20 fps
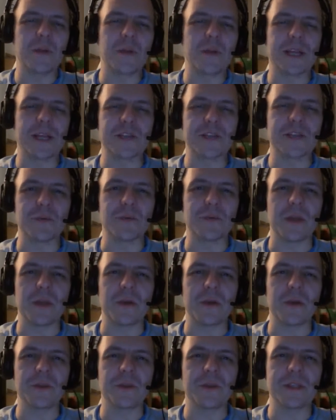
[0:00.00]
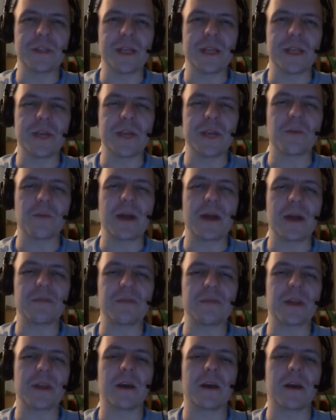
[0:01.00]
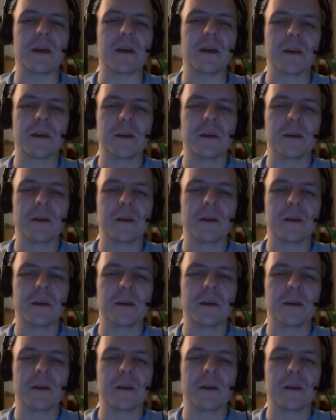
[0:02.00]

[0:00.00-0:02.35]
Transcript: potential guilds in Ravnica.